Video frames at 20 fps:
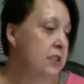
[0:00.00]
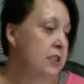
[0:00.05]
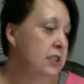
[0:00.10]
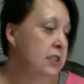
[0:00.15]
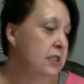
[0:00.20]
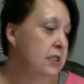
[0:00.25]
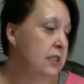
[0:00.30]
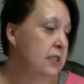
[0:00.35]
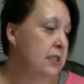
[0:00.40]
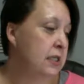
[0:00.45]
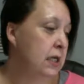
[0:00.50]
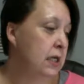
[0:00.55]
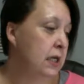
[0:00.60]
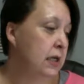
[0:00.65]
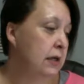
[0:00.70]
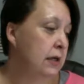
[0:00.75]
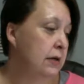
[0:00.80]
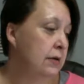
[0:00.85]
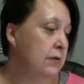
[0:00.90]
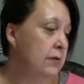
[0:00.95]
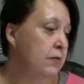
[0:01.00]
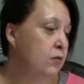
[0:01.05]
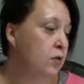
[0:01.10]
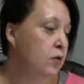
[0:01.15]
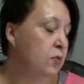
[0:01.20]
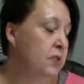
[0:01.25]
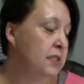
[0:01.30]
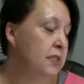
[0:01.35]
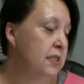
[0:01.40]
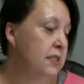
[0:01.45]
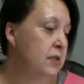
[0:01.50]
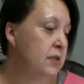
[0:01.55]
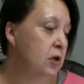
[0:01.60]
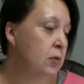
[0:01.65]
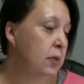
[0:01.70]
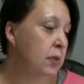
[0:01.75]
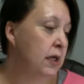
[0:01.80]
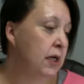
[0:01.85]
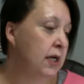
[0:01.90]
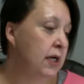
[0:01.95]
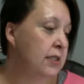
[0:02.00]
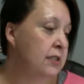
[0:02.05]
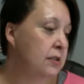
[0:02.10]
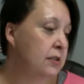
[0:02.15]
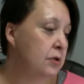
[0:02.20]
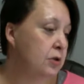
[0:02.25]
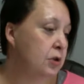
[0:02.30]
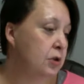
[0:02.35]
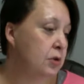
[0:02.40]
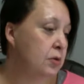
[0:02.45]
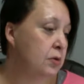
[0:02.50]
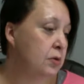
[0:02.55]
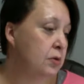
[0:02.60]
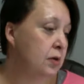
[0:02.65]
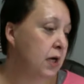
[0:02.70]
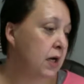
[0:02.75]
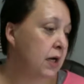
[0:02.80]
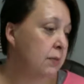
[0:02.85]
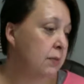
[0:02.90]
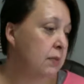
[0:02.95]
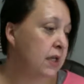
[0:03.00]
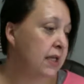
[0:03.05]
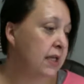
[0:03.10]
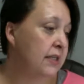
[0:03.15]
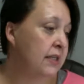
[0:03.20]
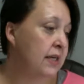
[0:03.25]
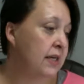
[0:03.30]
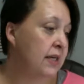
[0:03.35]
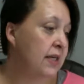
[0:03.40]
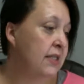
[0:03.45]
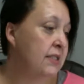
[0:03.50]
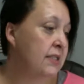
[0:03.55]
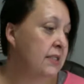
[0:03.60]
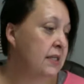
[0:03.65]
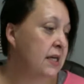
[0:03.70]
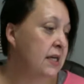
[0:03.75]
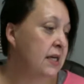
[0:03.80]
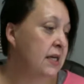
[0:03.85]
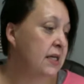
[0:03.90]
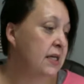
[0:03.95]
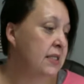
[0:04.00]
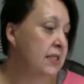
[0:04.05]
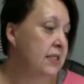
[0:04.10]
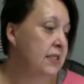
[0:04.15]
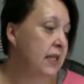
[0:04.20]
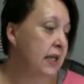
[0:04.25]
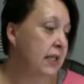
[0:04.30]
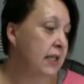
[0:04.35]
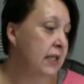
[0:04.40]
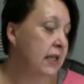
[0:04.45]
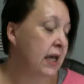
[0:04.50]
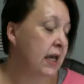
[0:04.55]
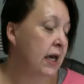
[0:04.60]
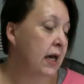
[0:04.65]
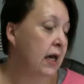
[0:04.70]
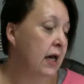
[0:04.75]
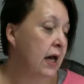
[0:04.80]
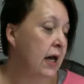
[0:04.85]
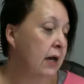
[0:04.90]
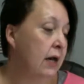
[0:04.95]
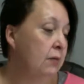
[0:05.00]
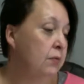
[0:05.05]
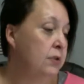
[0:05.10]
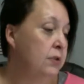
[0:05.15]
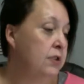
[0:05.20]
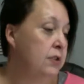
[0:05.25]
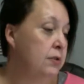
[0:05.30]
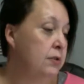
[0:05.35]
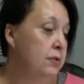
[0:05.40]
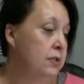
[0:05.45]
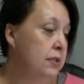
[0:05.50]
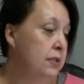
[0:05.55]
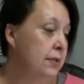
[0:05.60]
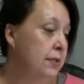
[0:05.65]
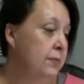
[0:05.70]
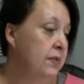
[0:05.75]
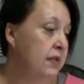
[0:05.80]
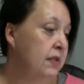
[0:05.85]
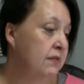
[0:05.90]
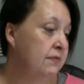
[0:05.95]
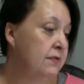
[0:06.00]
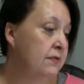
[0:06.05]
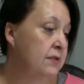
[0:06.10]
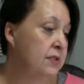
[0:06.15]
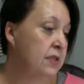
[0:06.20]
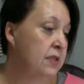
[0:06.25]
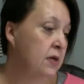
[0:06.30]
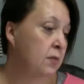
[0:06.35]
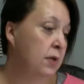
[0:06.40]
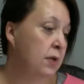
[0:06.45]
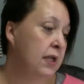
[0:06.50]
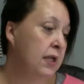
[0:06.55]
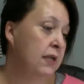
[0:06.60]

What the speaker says: says, hello. Ruby says, oh, my God, so true. I'm like that, saying, yeah, I would do something for someone and